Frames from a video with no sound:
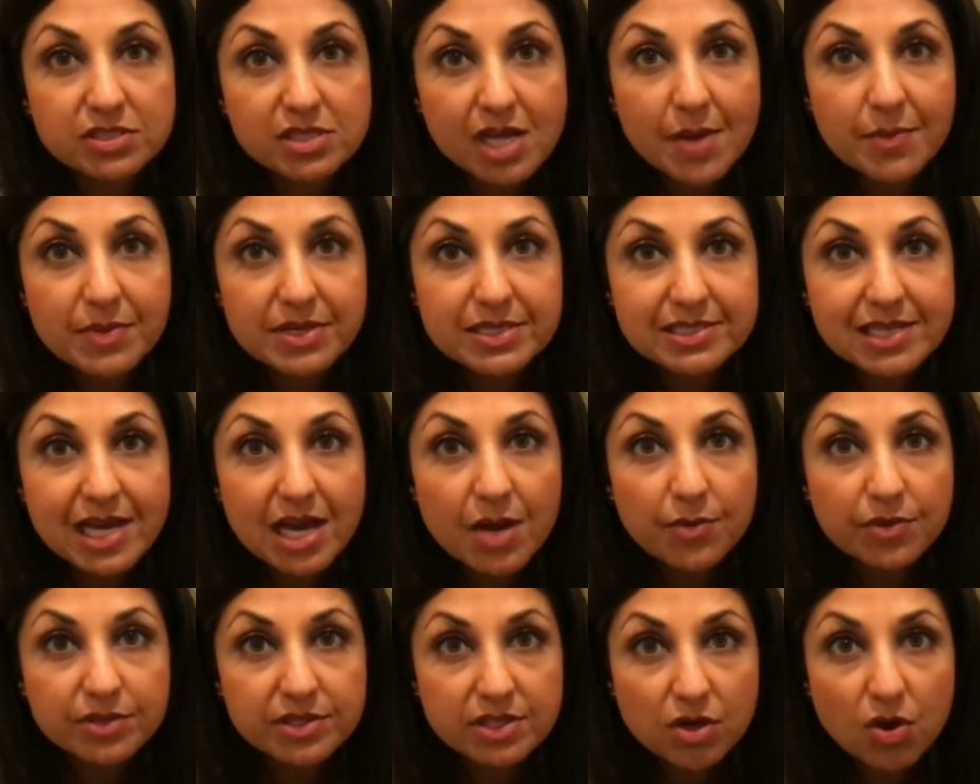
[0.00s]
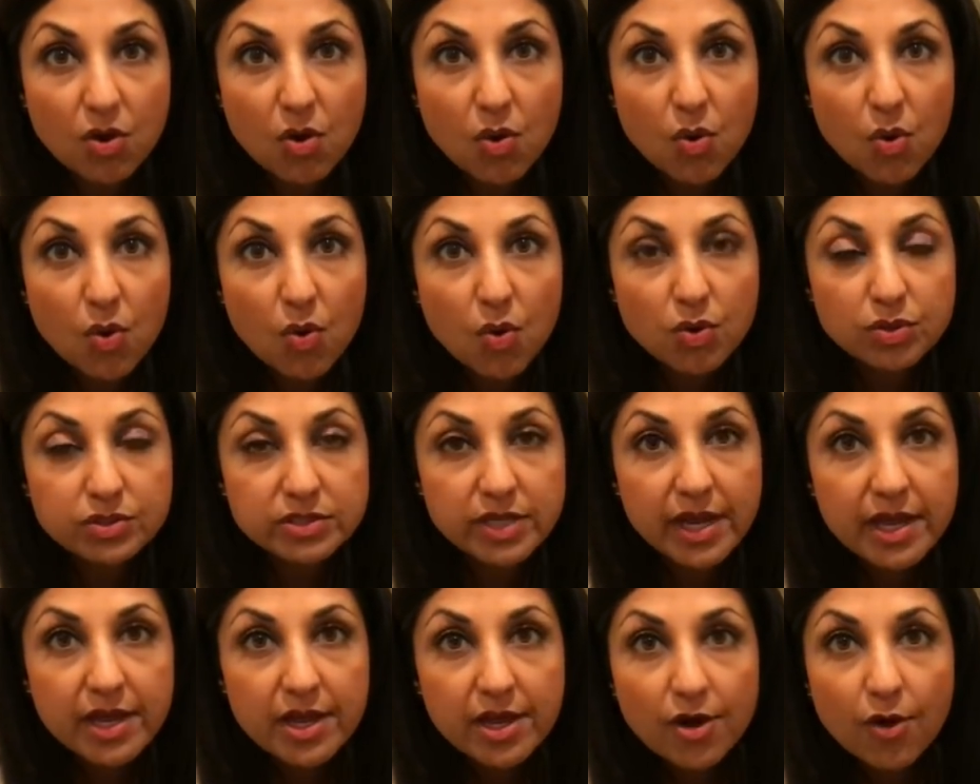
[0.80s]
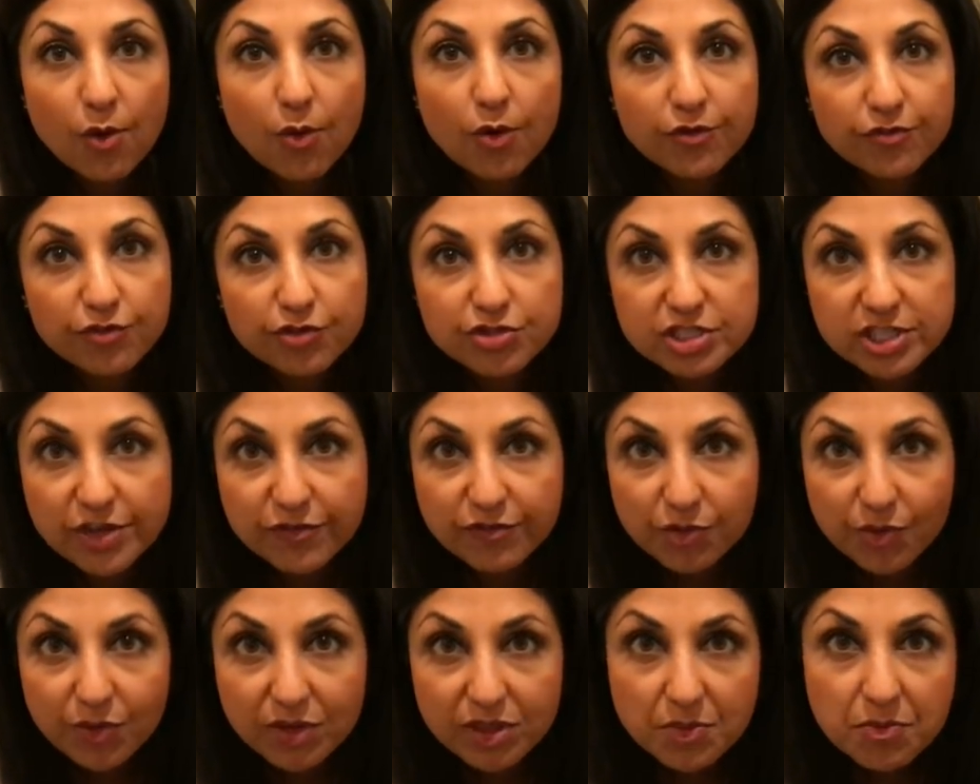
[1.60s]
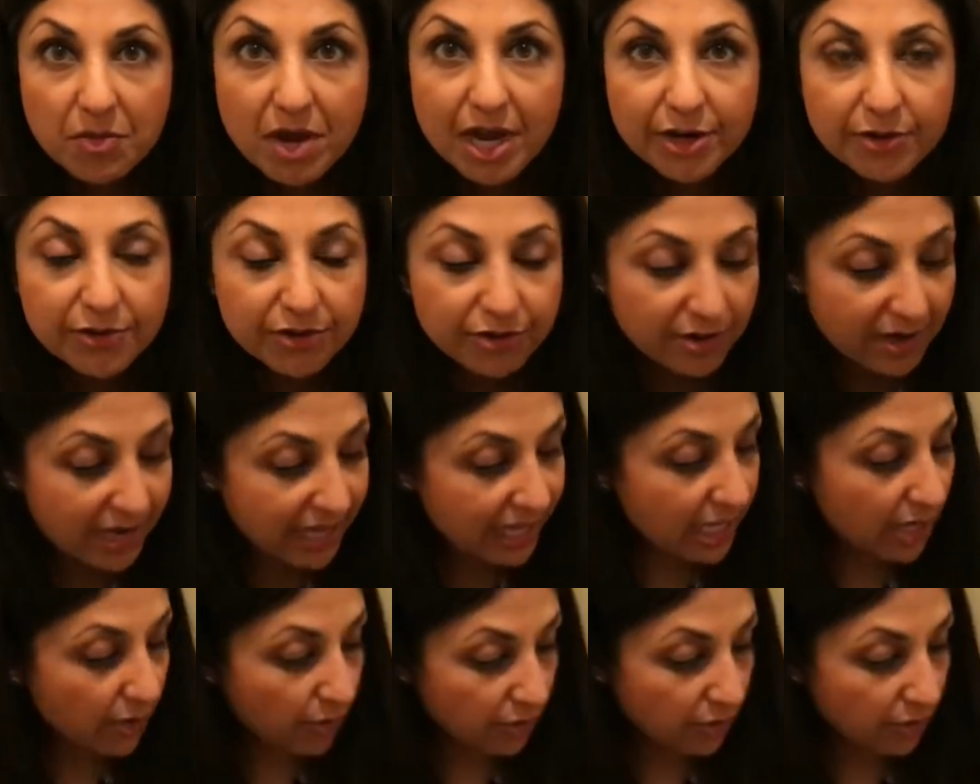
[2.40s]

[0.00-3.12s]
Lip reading: coming down with a cold or if they're suffering with a migraine or headache.